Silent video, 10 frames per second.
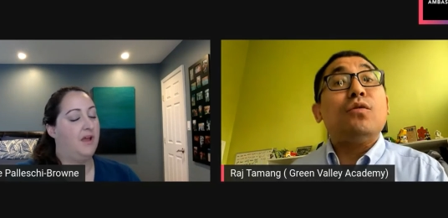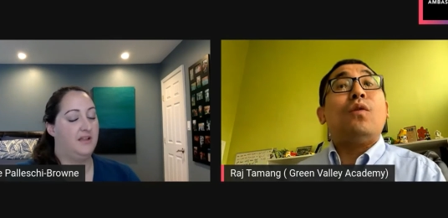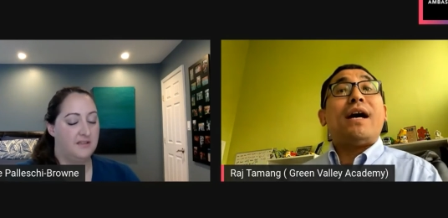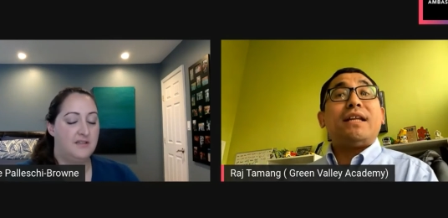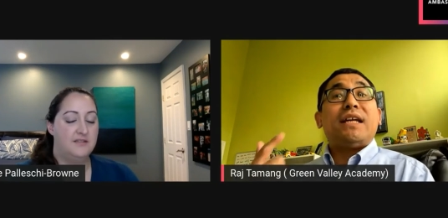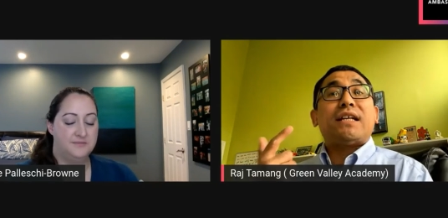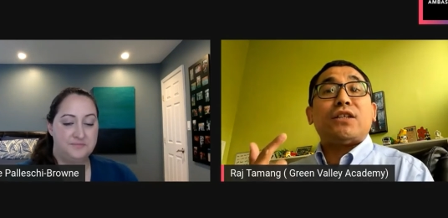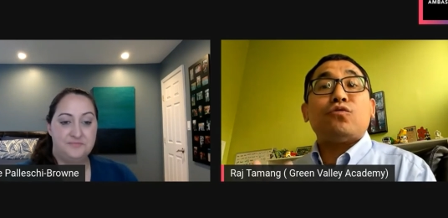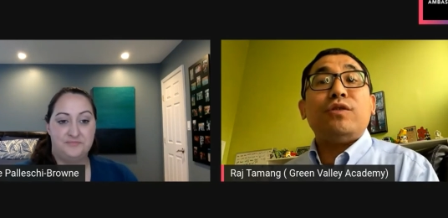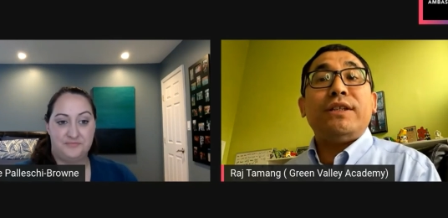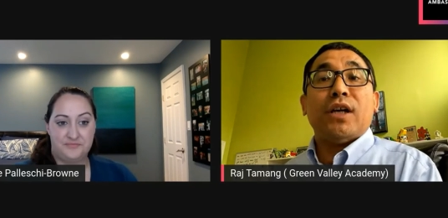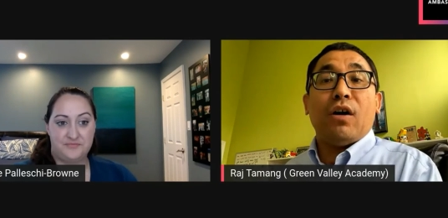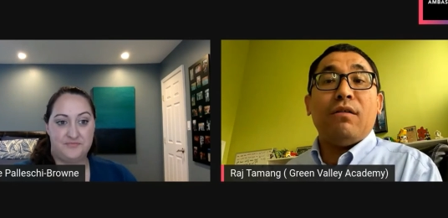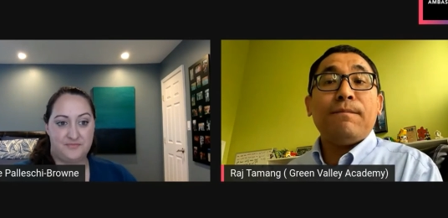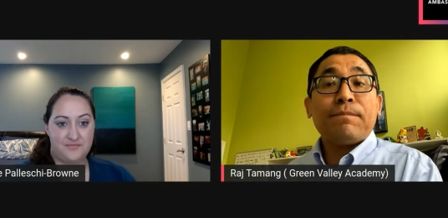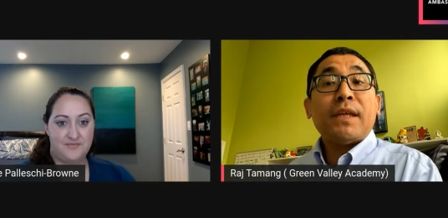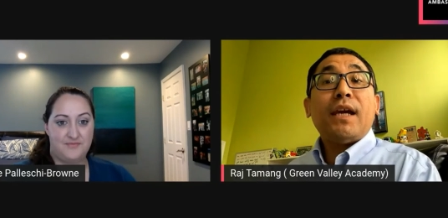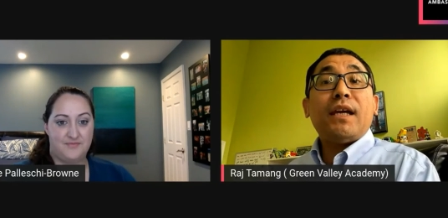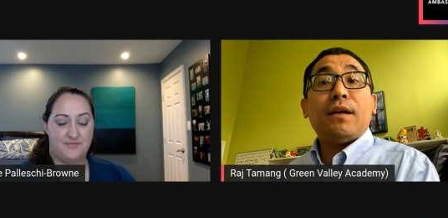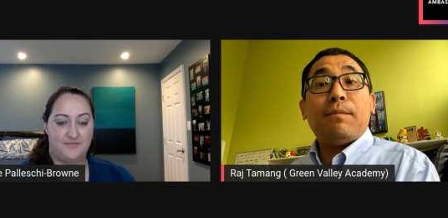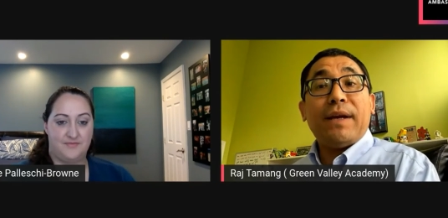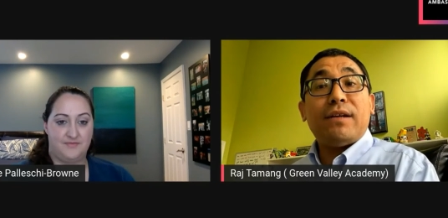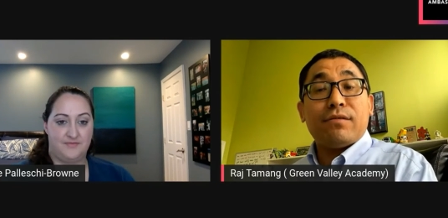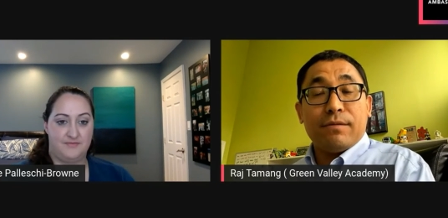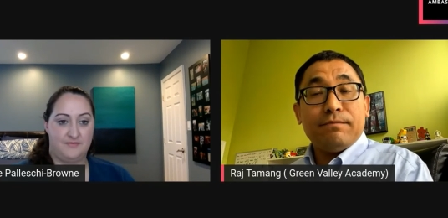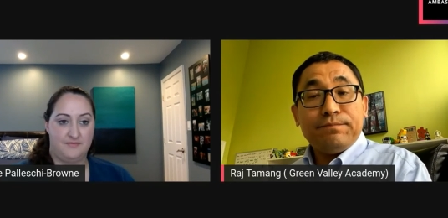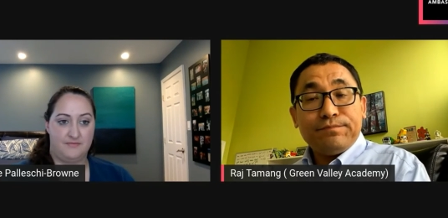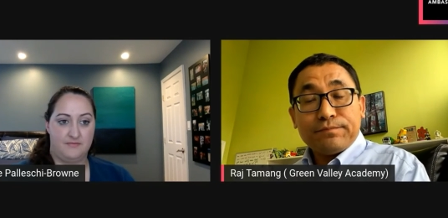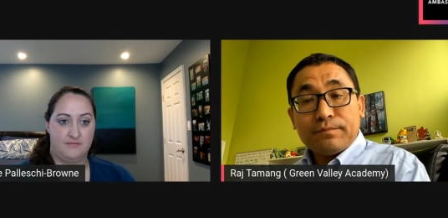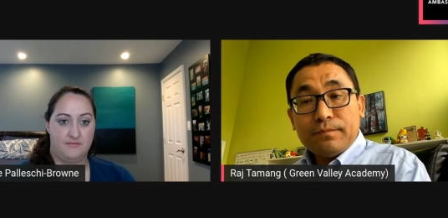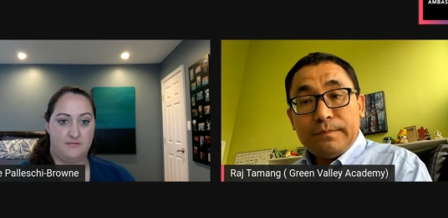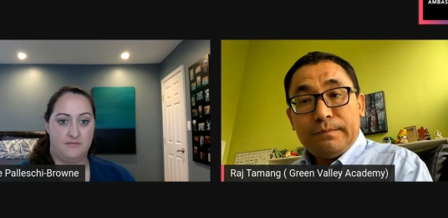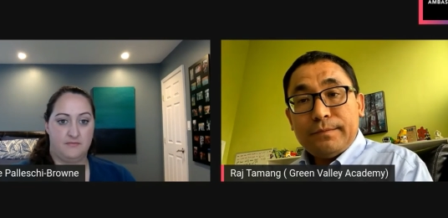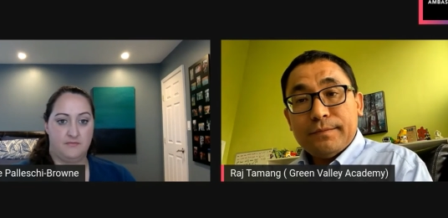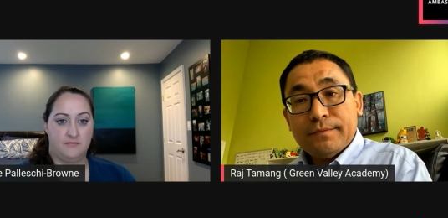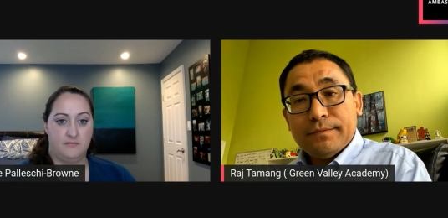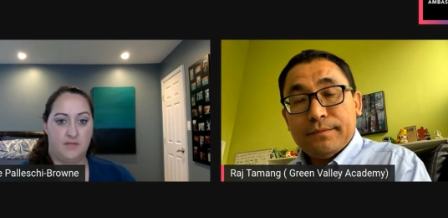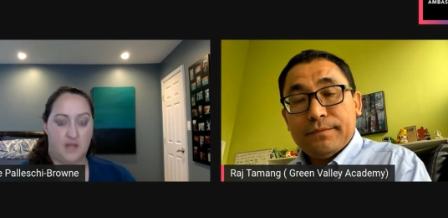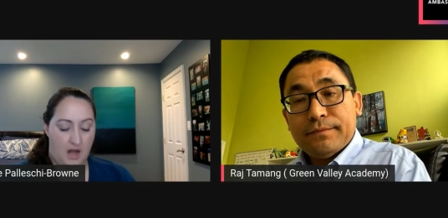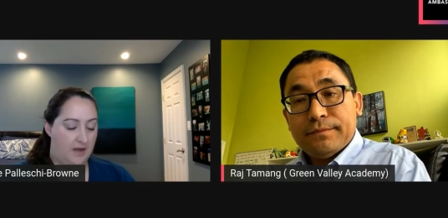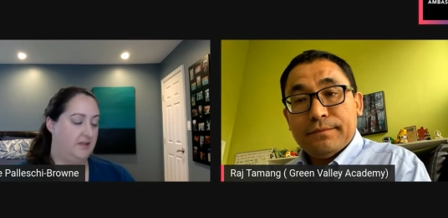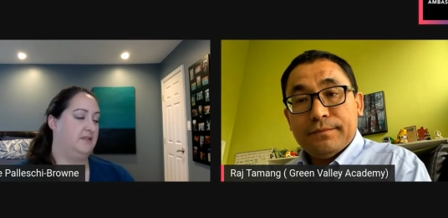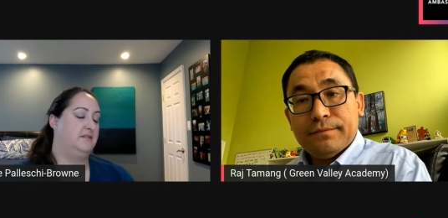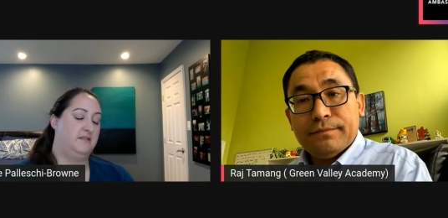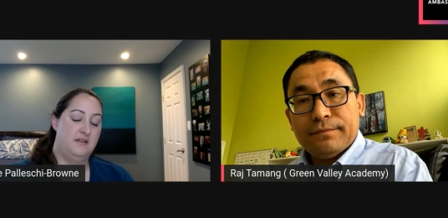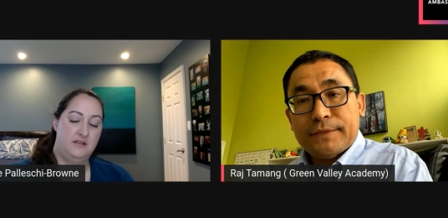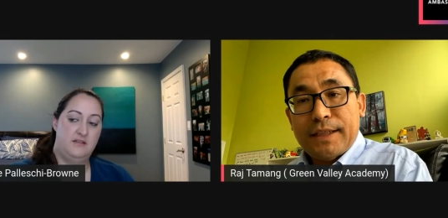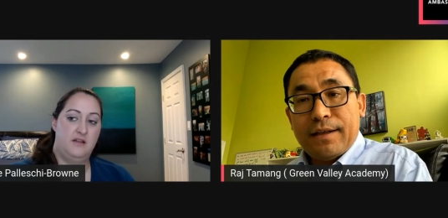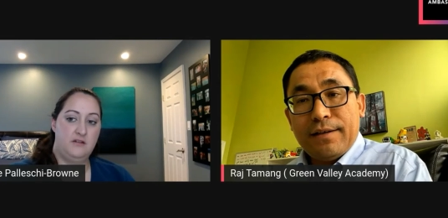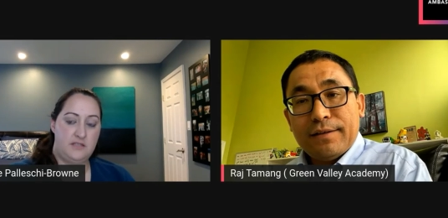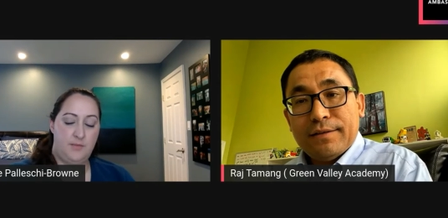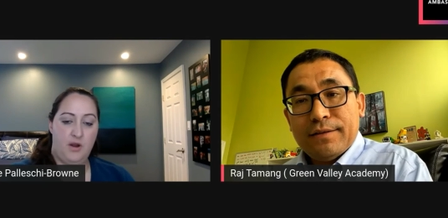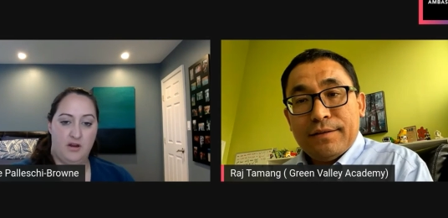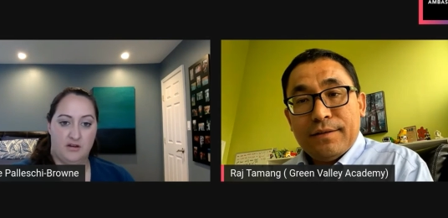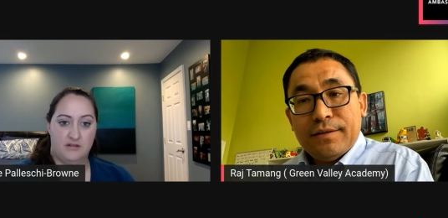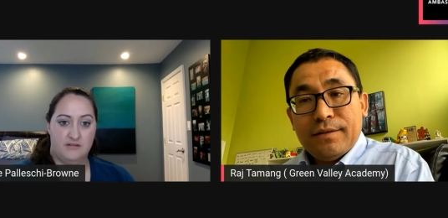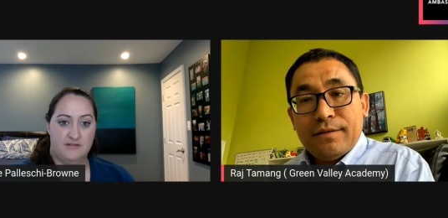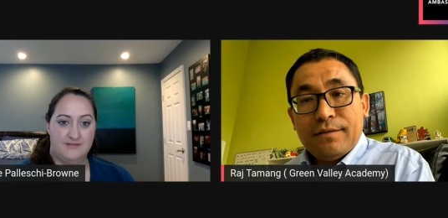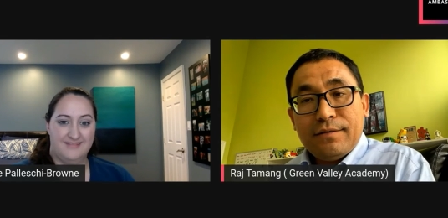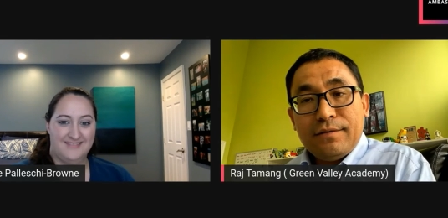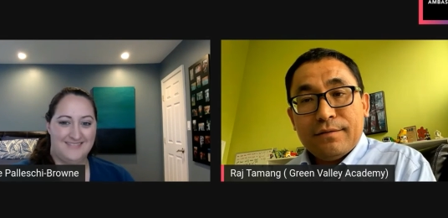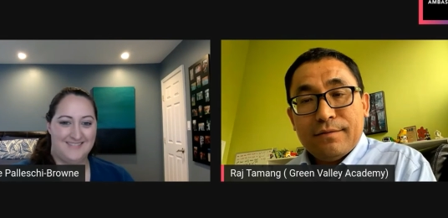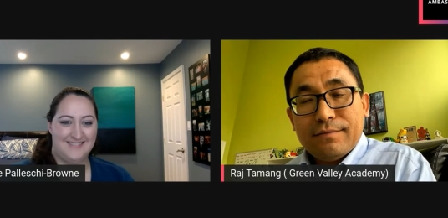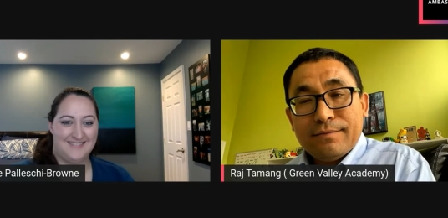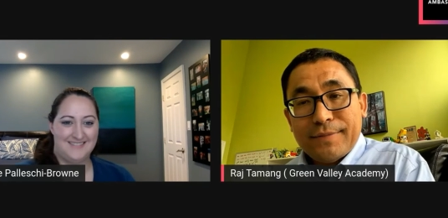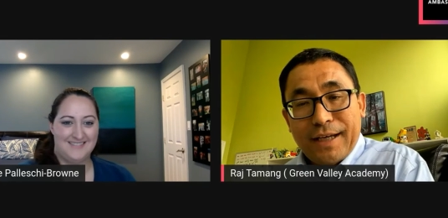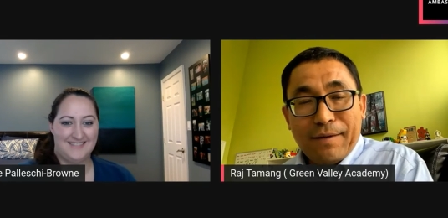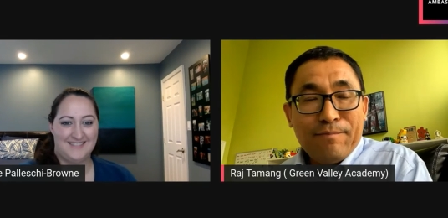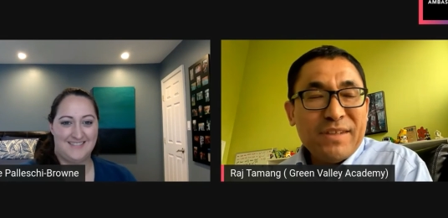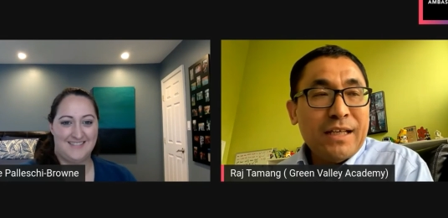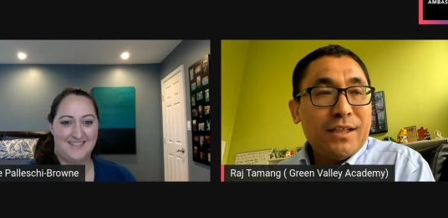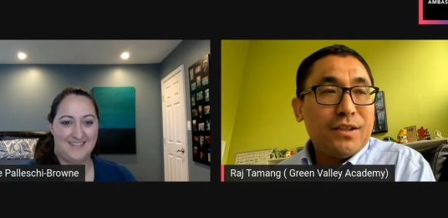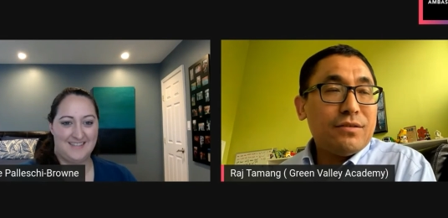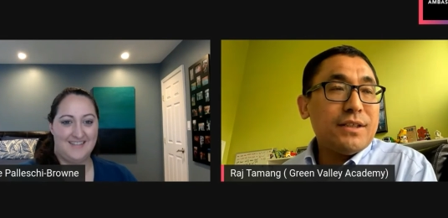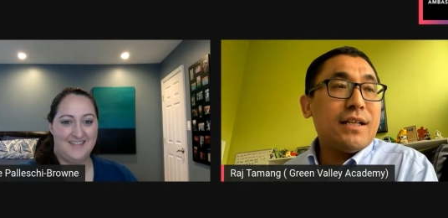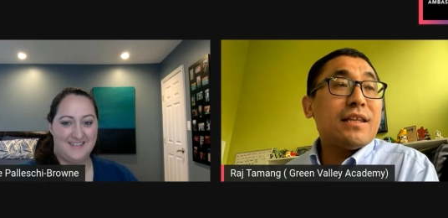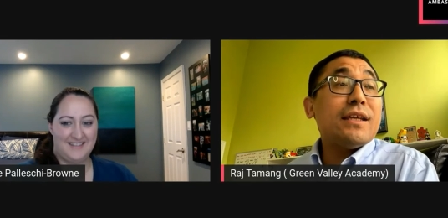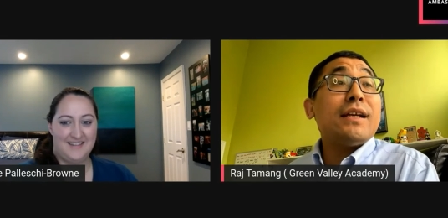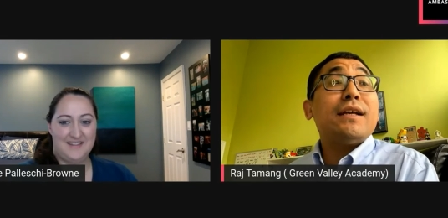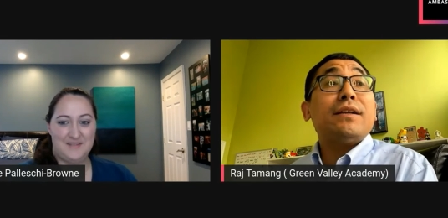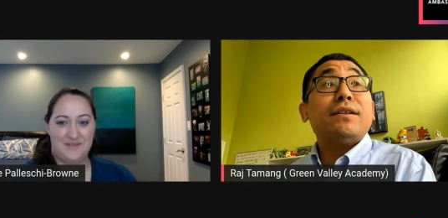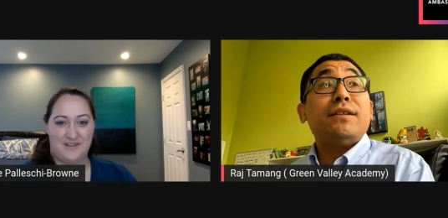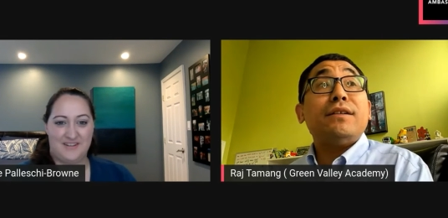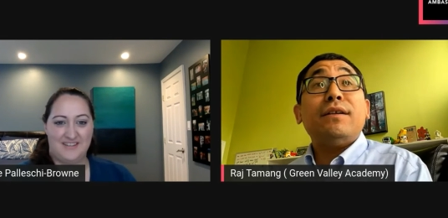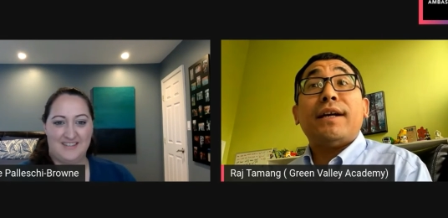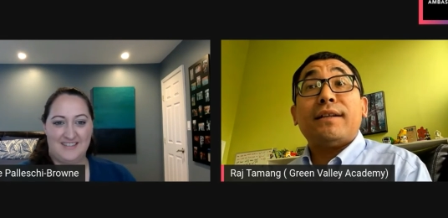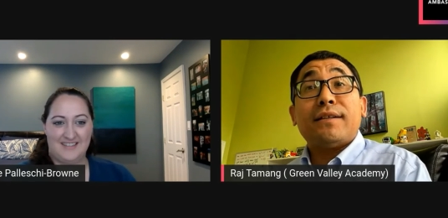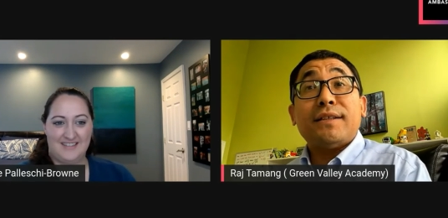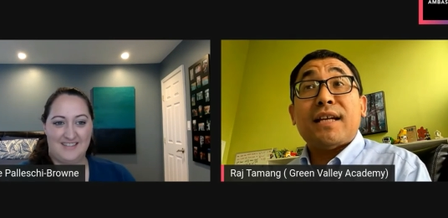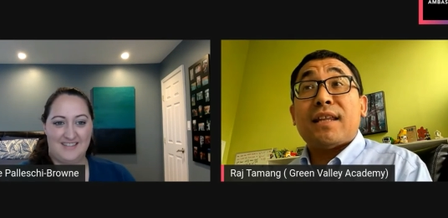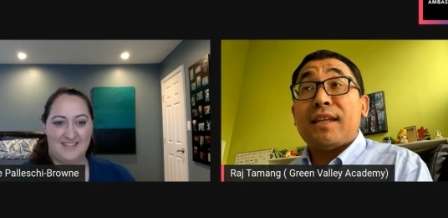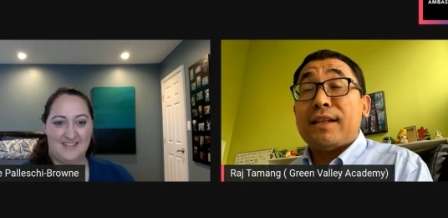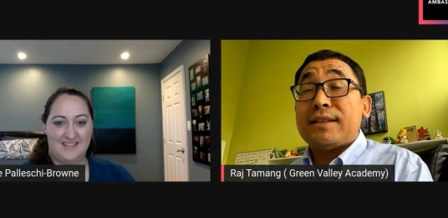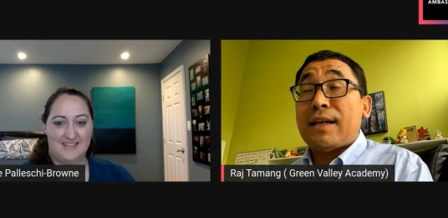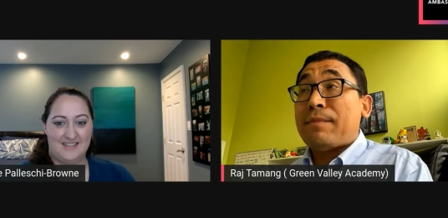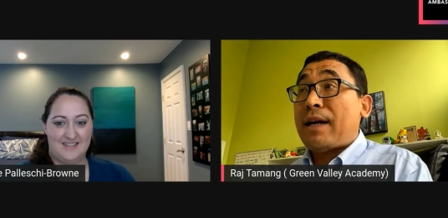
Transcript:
Speaker 1: a one egress window in a bedroom.
Speaker 2: Got it. Very smart.
Speaker 1: Yeah, those are the things you can do, and these are the things I'm